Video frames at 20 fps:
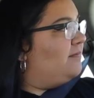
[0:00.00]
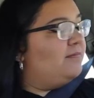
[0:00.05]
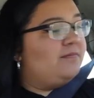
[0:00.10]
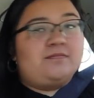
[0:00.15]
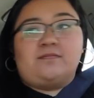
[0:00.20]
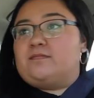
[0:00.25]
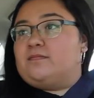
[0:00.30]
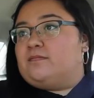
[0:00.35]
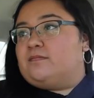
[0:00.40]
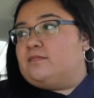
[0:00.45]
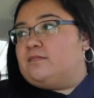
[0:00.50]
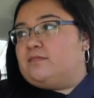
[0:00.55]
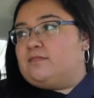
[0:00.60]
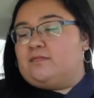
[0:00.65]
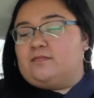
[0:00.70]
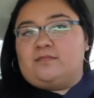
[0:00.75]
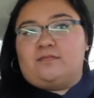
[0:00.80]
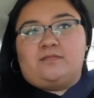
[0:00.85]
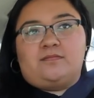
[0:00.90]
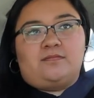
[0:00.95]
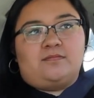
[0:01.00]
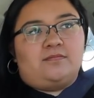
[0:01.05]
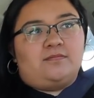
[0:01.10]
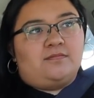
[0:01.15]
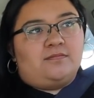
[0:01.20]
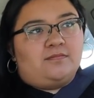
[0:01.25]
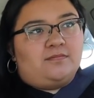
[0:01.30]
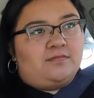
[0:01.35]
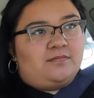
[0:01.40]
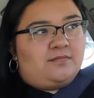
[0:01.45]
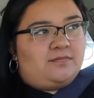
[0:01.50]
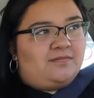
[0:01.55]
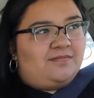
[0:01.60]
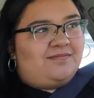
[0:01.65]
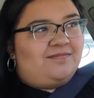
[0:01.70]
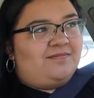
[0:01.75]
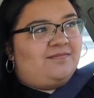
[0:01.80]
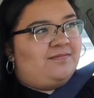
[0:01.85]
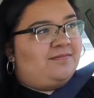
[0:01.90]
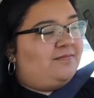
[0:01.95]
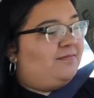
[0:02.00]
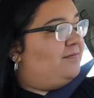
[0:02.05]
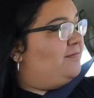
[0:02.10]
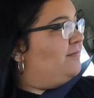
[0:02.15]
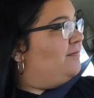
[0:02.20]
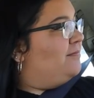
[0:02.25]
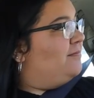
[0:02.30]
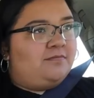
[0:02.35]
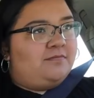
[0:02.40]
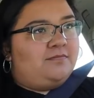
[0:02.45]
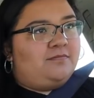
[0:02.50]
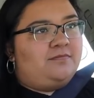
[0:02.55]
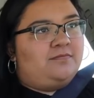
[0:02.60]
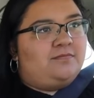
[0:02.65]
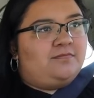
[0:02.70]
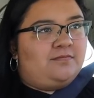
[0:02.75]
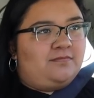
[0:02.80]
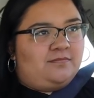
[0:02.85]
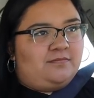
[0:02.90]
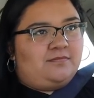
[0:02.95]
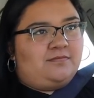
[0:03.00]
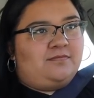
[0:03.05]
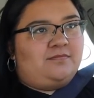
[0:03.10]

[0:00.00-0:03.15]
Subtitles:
[no speech]